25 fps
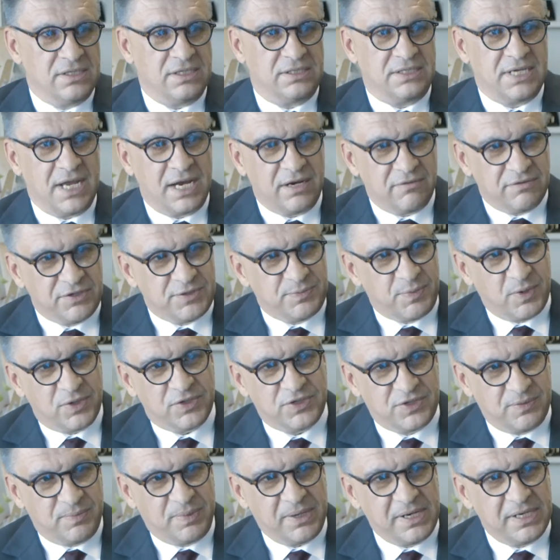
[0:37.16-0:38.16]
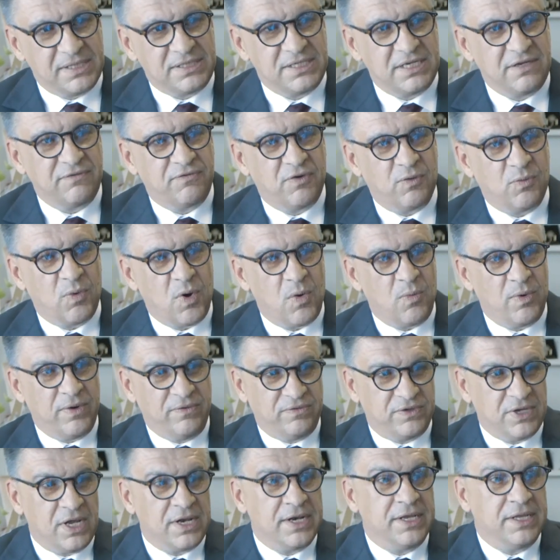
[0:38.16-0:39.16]
to take responsibility for what
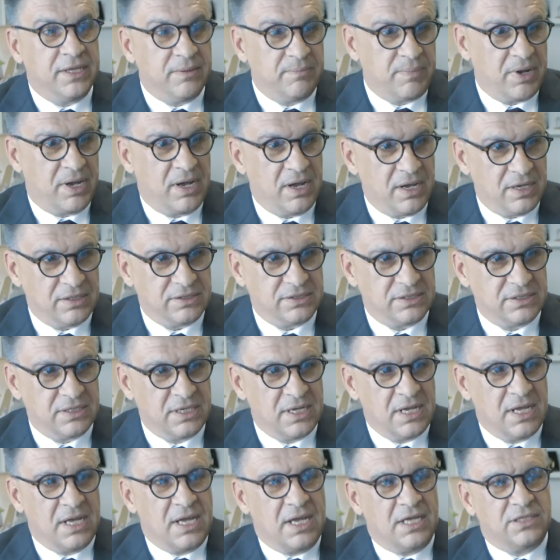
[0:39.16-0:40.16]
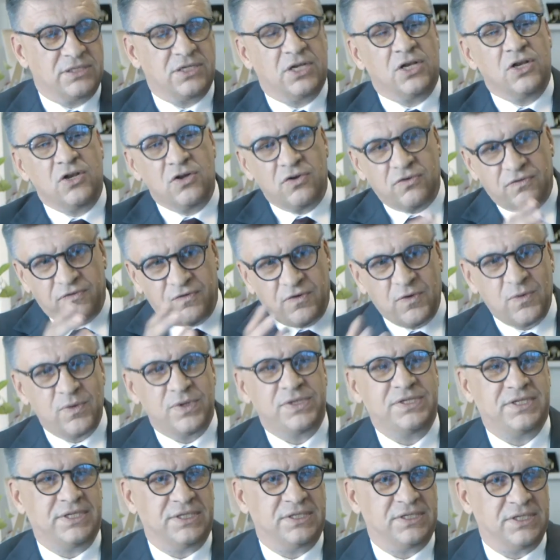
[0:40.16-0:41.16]
we've done in the past, to look
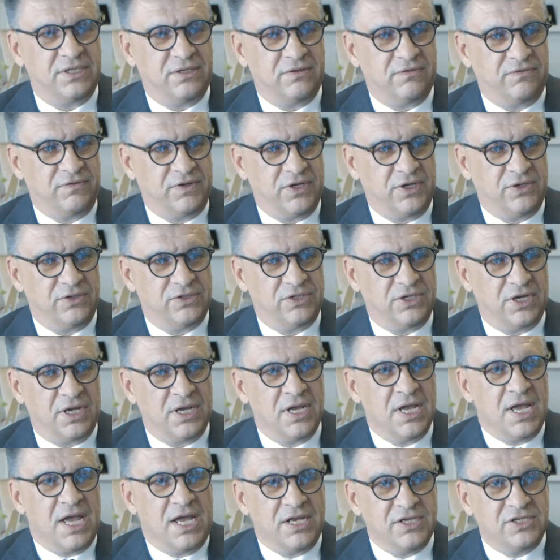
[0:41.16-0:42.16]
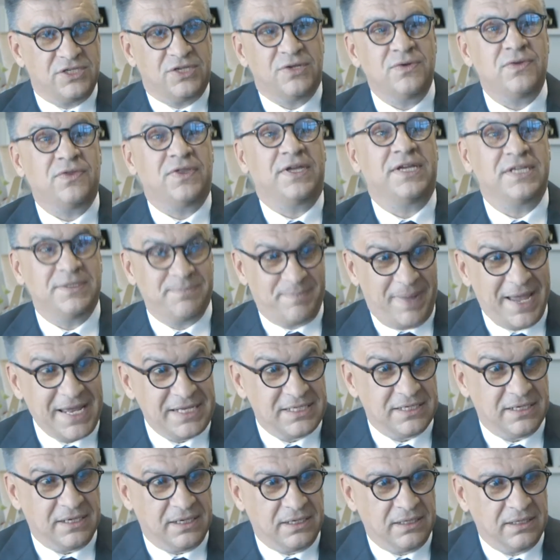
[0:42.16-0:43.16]
forwards into the future and do things
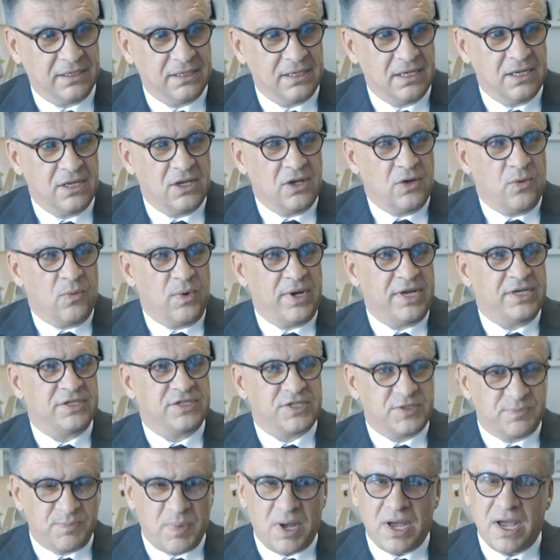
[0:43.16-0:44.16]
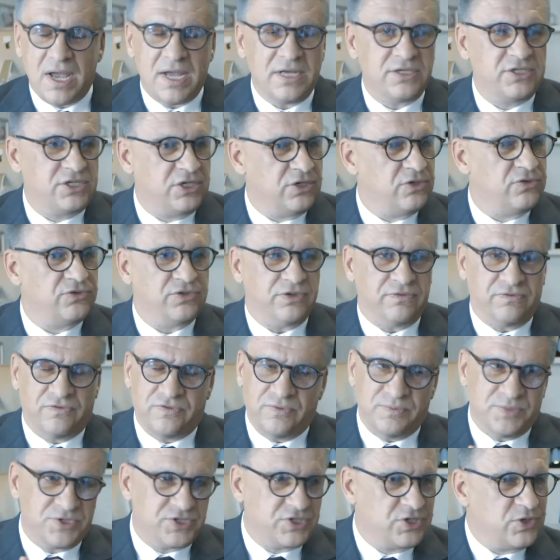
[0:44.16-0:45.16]
better. We inspire children,
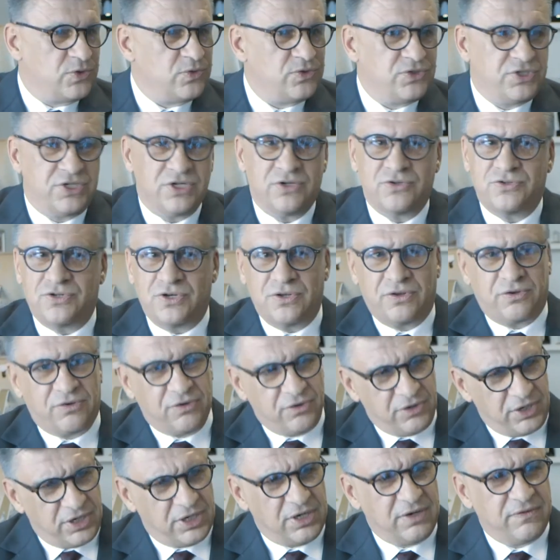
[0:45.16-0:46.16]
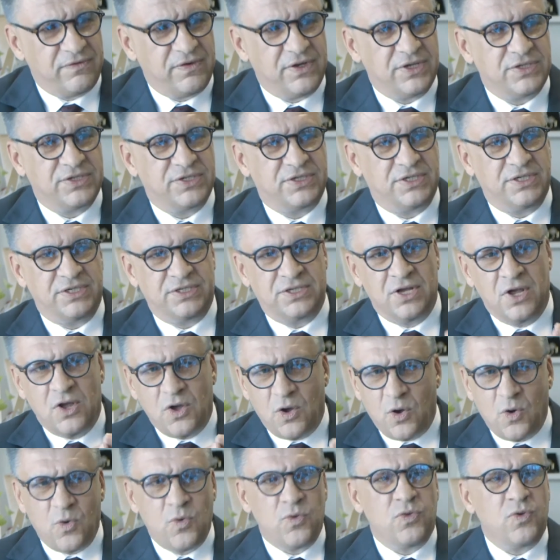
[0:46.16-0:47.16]
from school children through universities,
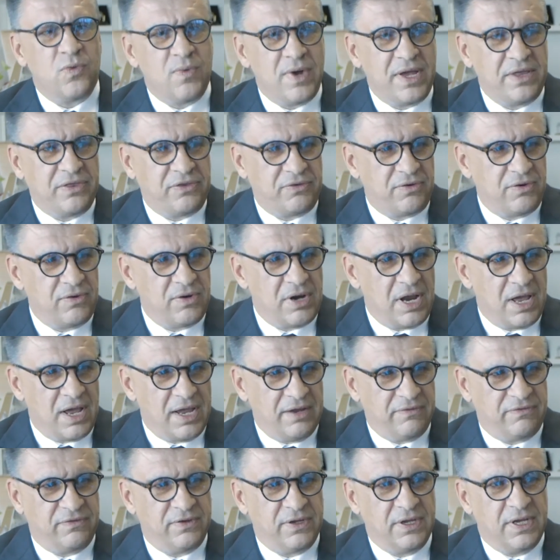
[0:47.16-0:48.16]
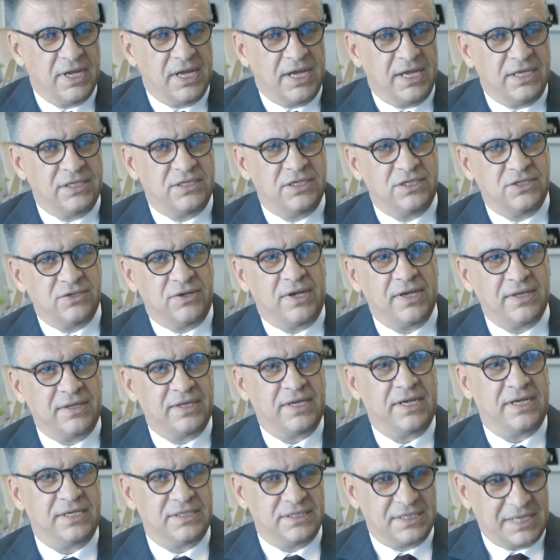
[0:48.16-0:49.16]
all the way through life, into doing
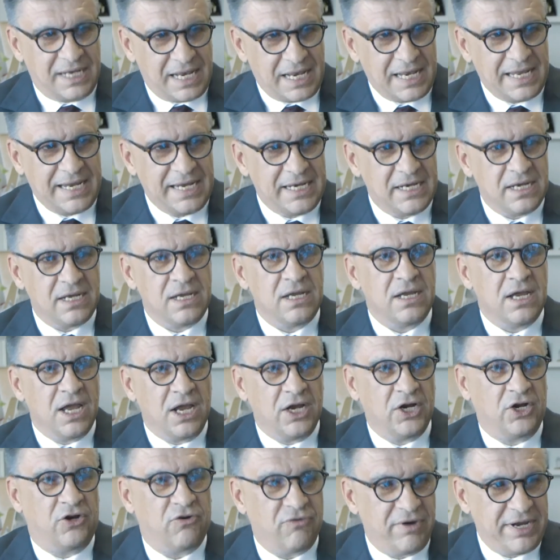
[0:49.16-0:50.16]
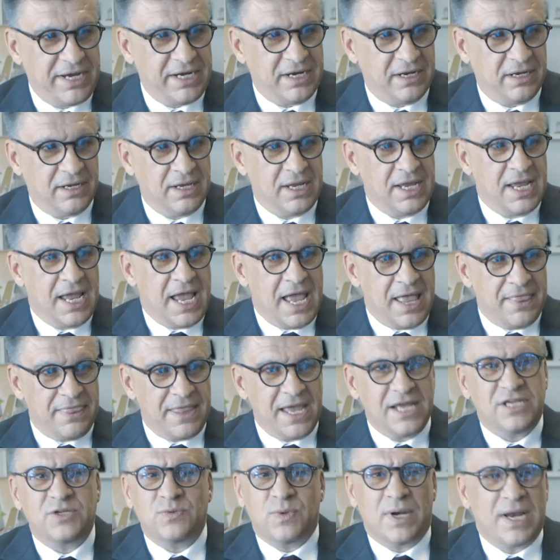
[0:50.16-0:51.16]
things cleaner and greener. And
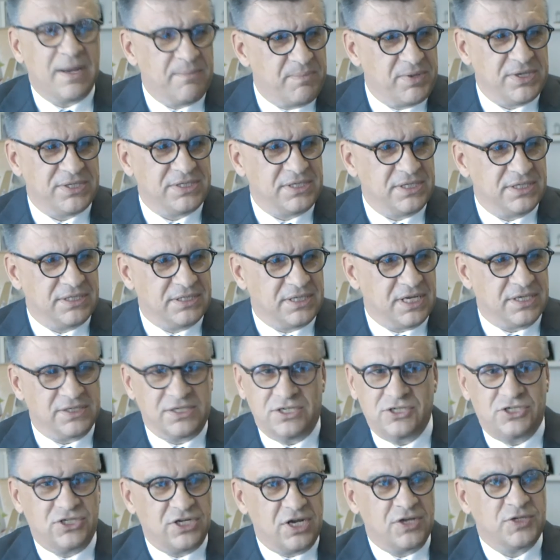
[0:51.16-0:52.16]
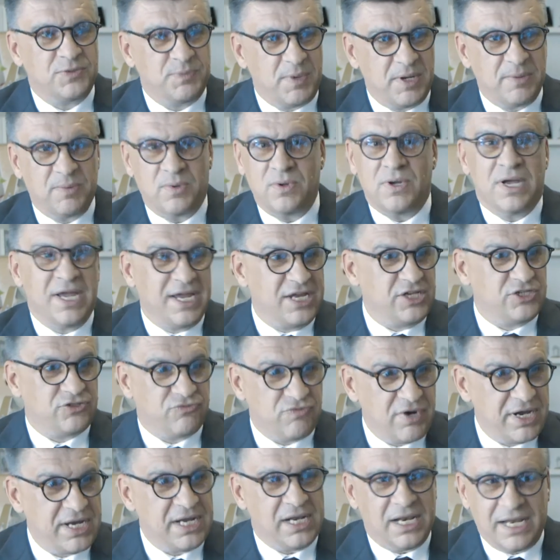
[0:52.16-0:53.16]
that's what our business does. It shows people it's
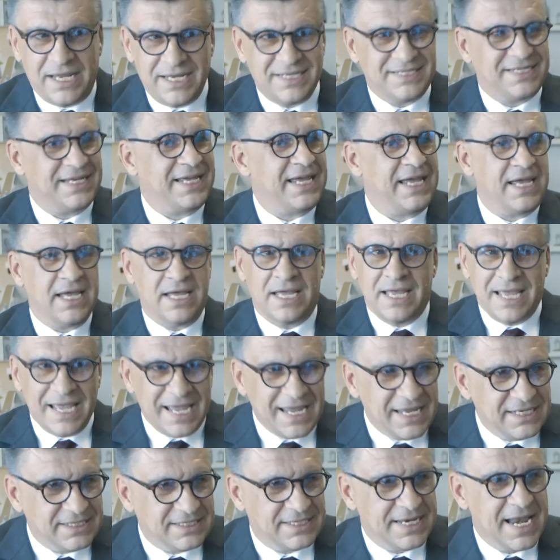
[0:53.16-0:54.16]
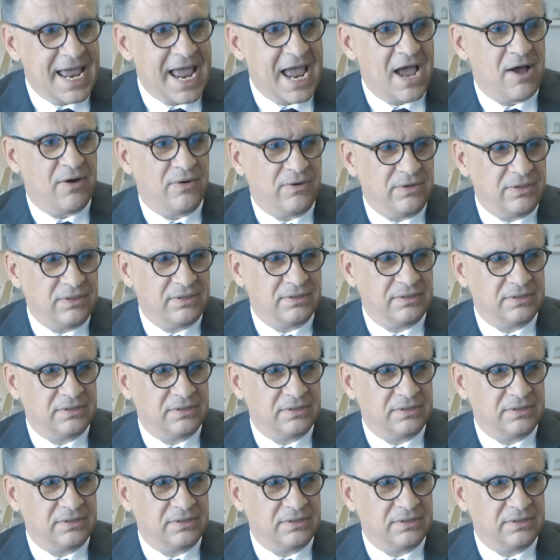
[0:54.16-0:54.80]
real, it's here, it's now.